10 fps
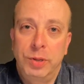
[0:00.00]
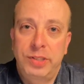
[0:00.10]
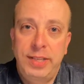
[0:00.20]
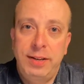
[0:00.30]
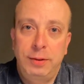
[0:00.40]

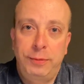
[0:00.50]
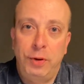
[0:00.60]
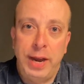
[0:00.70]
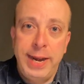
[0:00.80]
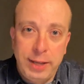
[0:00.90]
settle
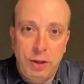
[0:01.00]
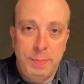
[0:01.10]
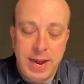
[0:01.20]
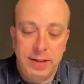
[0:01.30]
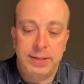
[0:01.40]
for any
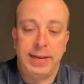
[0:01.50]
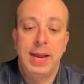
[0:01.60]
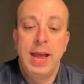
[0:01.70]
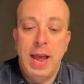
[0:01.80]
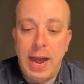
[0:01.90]
humanity,
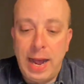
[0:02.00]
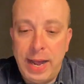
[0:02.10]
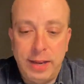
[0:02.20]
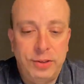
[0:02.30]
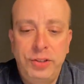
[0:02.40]

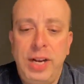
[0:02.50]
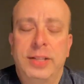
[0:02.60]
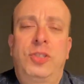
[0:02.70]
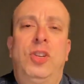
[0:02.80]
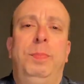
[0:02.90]

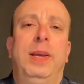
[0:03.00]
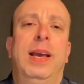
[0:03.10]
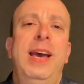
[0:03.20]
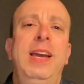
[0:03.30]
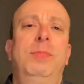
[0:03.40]
just to be
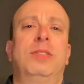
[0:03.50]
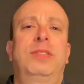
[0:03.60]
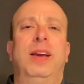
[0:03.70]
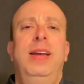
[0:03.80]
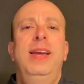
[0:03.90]
able
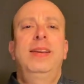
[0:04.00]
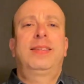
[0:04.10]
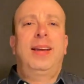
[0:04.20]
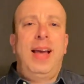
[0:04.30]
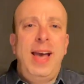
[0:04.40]
to
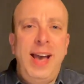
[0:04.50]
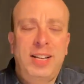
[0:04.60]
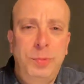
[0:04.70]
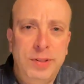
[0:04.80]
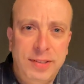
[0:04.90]

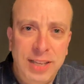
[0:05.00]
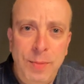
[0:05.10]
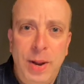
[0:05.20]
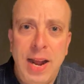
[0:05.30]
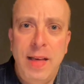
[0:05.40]
interact with
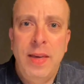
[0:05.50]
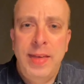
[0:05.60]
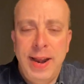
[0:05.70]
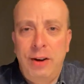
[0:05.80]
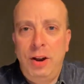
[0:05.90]
someone other
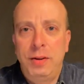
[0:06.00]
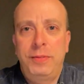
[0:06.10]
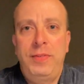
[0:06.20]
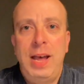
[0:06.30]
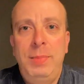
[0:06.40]
than our own
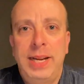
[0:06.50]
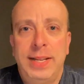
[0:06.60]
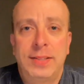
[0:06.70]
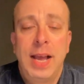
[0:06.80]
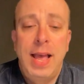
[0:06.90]

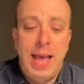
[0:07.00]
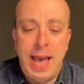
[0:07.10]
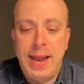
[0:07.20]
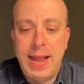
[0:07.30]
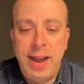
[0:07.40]
families
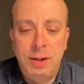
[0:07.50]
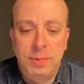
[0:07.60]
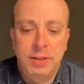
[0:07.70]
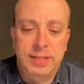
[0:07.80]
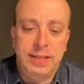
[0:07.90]
and
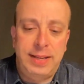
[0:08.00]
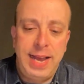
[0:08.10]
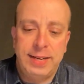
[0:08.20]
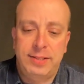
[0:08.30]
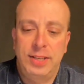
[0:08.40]
animals and
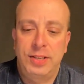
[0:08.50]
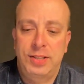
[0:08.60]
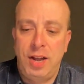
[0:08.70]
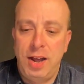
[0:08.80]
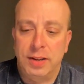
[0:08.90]
cats and
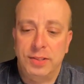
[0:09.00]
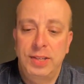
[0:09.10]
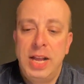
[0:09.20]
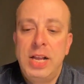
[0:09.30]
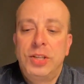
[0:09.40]
dogs.
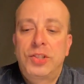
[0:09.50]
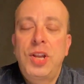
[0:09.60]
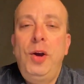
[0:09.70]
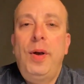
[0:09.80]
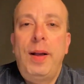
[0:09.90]

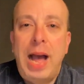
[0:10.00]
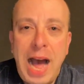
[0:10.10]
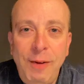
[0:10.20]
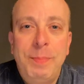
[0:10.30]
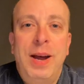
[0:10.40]
So
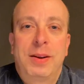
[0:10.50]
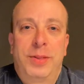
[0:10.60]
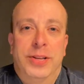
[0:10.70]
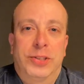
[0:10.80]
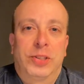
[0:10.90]
how about
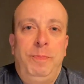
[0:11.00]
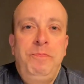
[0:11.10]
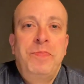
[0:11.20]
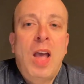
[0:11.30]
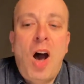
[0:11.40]
this?
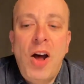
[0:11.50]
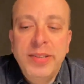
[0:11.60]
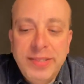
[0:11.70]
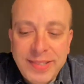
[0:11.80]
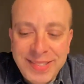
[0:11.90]
On
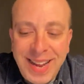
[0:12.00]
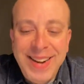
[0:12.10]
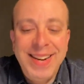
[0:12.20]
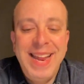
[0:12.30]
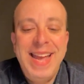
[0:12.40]

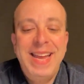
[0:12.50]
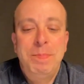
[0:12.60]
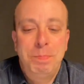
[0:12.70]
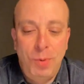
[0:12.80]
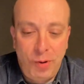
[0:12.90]
Sunday
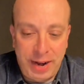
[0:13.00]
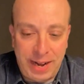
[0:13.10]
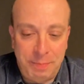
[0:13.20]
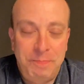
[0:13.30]
morning,